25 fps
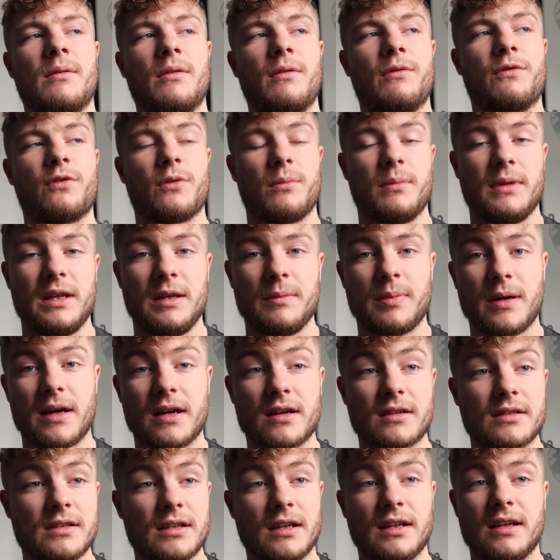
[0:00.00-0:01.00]
For me
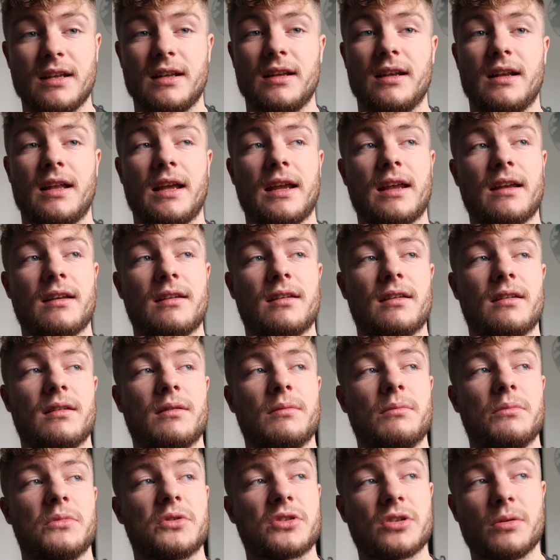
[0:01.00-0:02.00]
personally, I didn't like it.
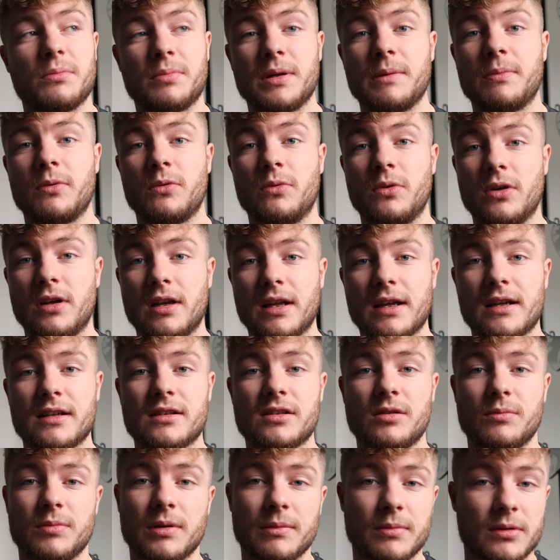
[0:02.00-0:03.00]
Some people would like
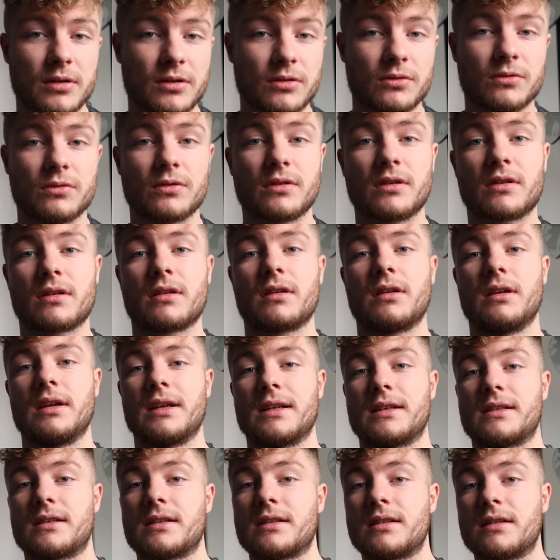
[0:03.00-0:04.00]
it, some people don't.
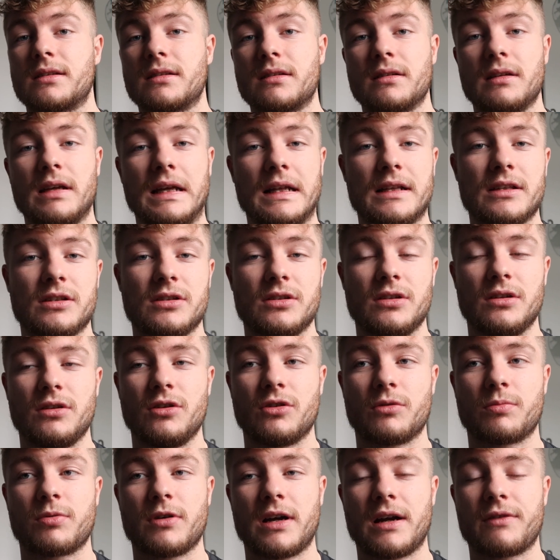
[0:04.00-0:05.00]
It's
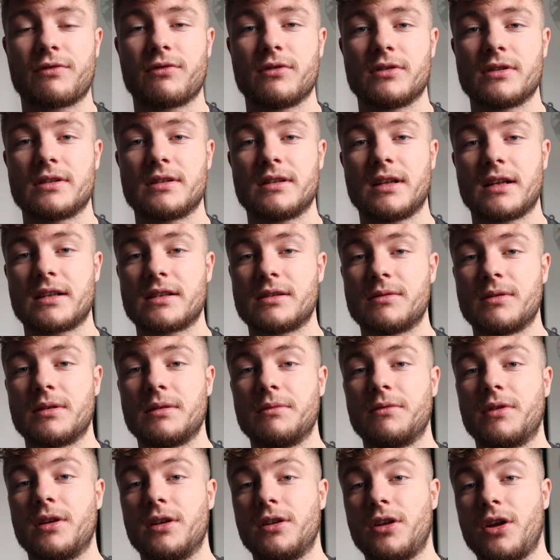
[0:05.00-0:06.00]
your preference. That's
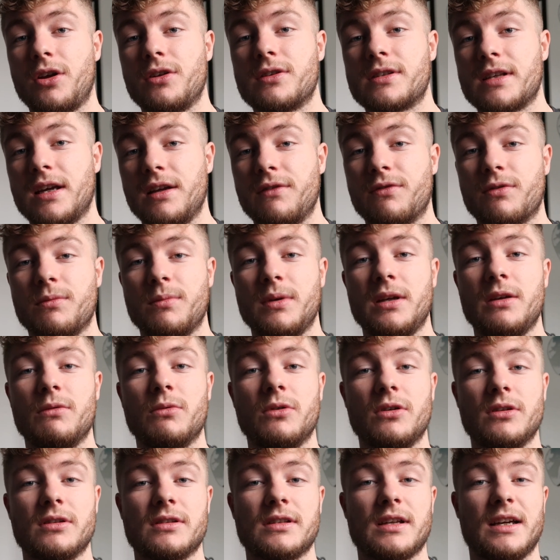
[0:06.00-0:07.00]
the downside for me,
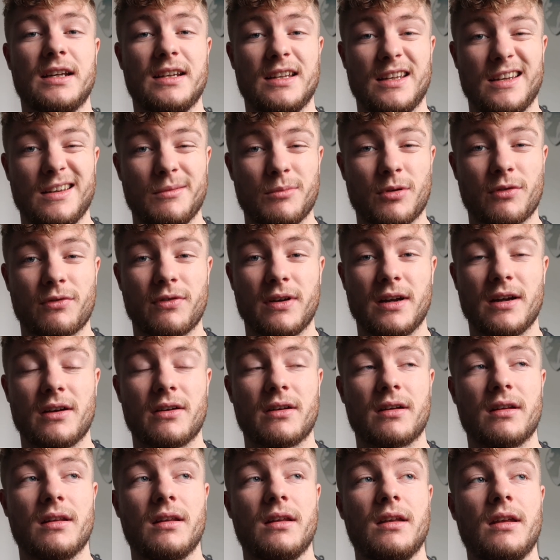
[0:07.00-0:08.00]
was I didn't
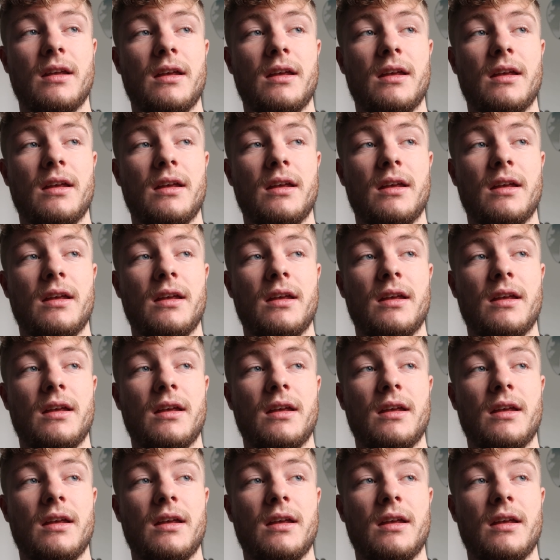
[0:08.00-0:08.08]
prefer it.